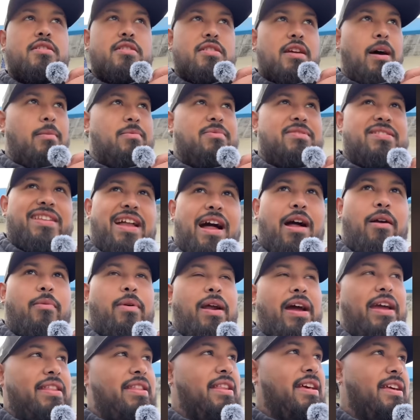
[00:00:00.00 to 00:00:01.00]
Something's not
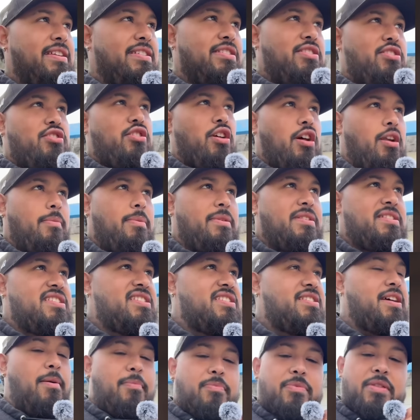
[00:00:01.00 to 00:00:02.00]
right, ladies and gentlemen.
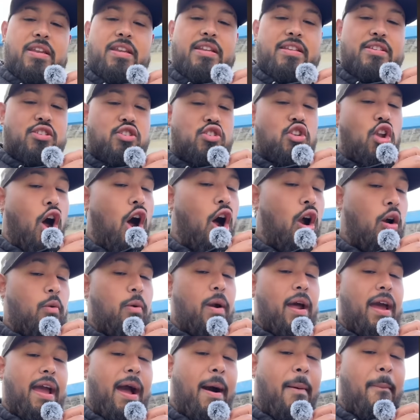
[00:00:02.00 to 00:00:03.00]
Something is not right.